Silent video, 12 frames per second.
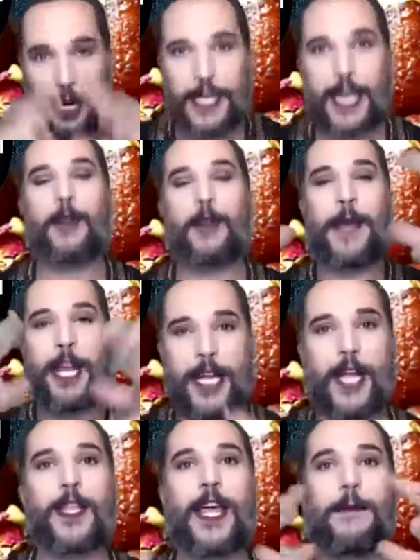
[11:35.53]
down, pare
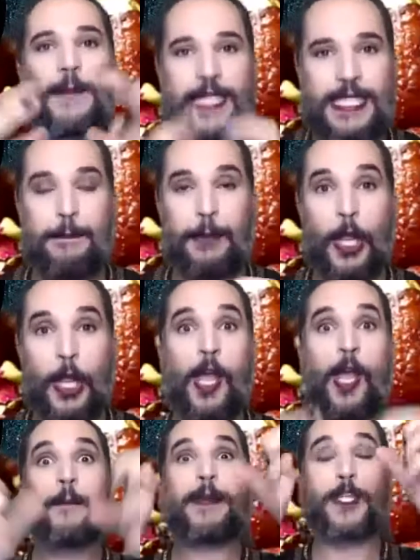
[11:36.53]
down. Let it be simple,
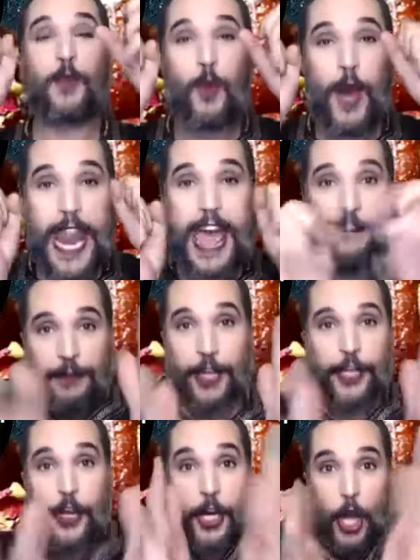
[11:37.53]
because whatever
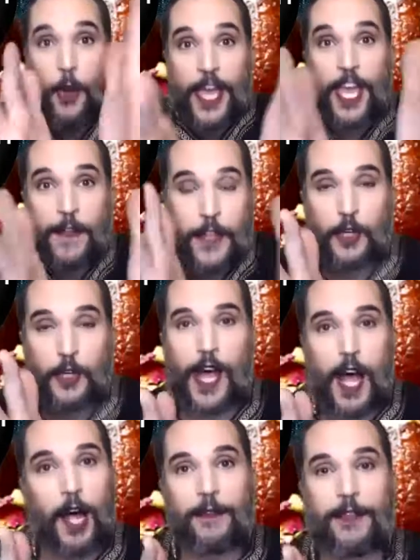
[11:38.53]
you're doing on the
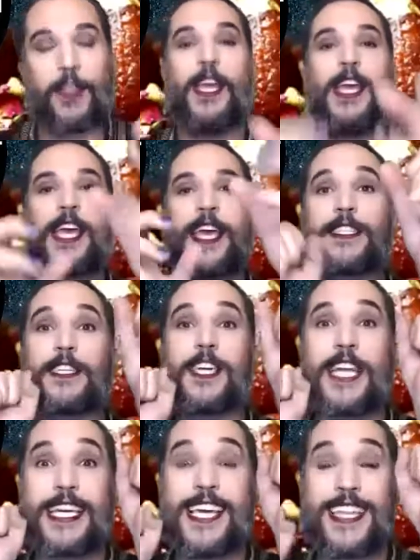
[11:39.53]
12th is
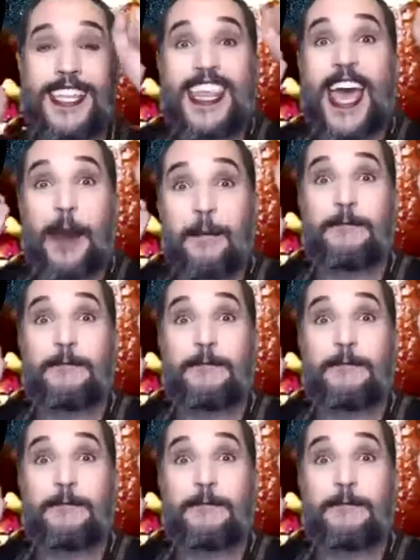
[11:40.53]
going to get that